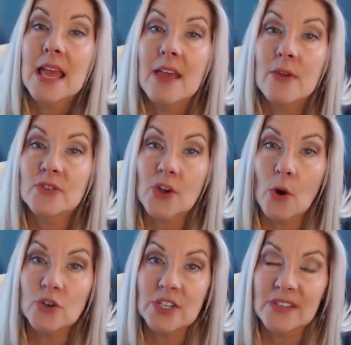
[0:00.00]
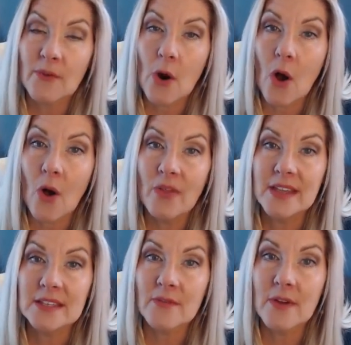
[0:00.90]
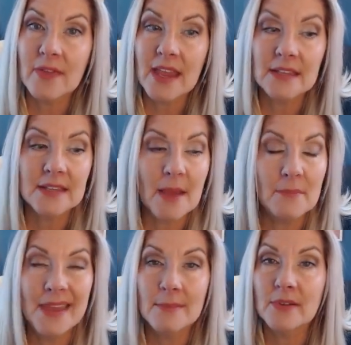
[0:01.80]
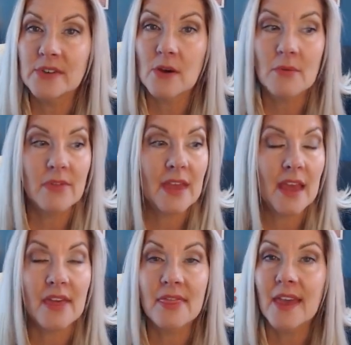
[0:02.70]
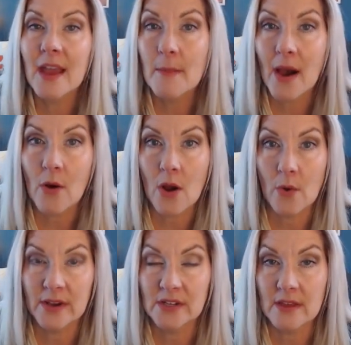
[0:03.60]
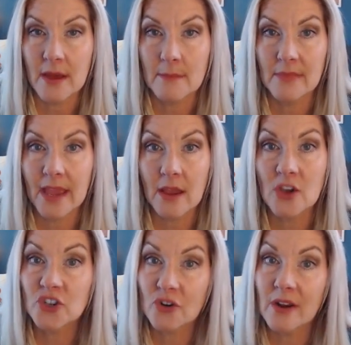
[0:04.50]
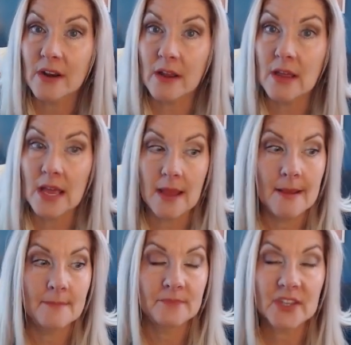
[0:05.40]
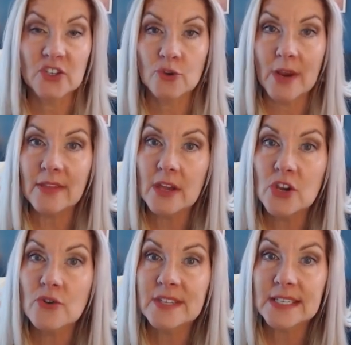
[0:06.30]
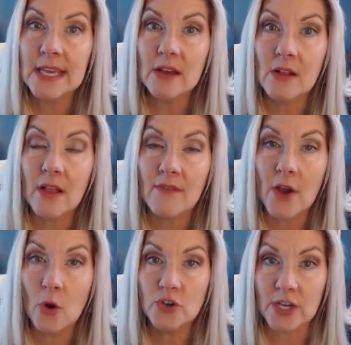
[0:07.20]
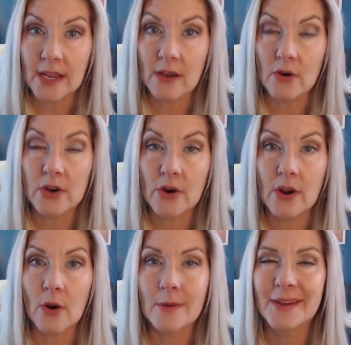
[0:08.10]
There's coaches for all these different things, and people don't think a thing about going to them, like, because you're going to strengthen your skill of coaching or